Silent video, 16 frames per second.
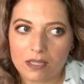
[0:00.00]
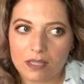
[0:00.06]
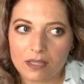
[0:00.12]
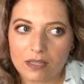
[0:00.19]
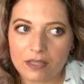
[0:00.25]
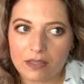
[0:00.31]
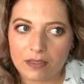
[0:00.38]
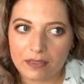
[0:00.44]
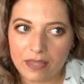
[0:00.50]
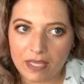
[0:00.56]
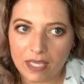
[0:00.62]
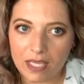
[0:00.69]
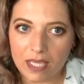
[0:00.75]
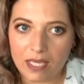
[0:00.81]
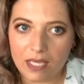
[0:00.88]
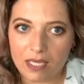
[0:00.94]

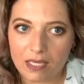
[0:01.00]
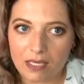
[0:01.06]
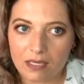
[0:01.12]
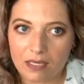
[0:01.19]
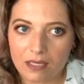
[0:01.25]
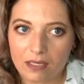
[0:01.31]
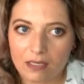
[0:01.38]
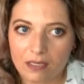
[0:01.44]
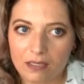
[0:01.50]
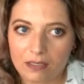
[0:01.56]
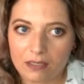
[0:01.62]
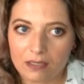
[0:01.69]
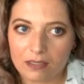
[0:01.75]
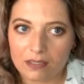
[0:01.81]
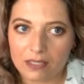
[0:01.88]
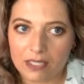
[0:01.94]
the
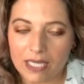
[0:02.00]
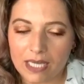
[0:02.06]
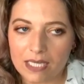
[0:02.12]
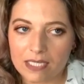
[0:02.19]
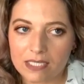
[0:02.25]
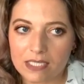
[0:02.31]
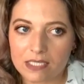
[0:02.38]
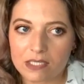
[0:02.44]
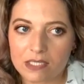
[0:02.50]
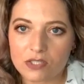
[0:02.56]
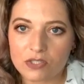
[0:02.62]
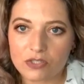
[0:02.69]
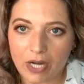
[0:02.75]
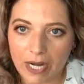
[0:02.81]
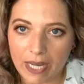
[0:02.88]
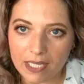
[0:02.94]
added
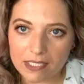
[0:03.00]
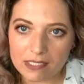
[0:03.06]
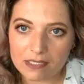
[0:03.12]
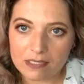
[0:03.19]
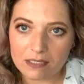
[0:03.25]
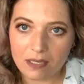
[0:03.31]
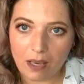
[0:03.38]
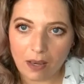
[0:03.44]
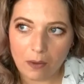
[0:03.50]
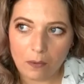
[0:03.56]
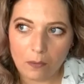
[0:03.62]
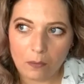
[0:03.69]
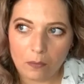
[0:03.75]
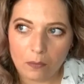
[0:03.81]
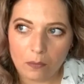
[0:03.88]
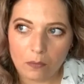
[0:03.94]
stress
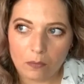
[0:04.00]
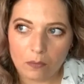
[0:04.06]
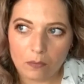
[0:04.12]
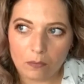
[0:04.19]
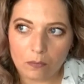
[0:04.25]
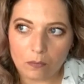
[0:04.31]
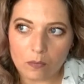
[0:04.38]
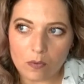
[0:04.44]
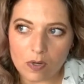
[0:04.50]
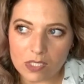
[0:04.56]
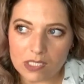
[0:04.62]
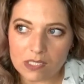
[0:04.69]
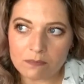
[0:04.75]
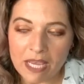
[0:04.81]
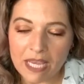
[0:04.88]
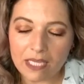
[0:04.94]
was
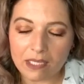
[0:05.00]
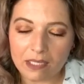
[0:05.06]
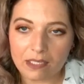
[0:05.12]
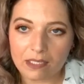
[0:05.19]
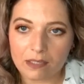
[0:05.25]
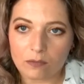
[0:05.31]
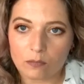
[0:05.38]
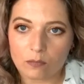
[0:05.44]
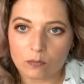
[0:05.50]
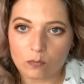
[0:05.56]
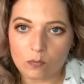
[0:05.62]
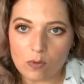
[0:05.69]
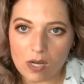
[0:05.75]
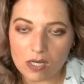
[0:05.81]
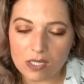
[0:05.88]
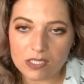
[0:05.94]
making it
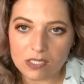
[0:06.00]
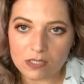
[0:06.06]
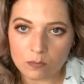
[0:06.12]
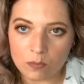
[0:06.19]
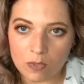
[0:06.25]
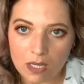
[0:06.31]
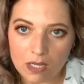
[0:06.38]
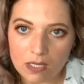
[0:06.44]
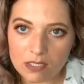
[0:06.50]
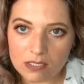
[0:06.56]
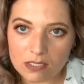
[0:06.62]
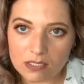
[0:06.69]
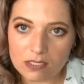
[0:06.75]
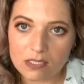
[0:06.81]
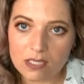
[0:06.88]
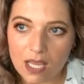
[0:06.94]
worse and worse.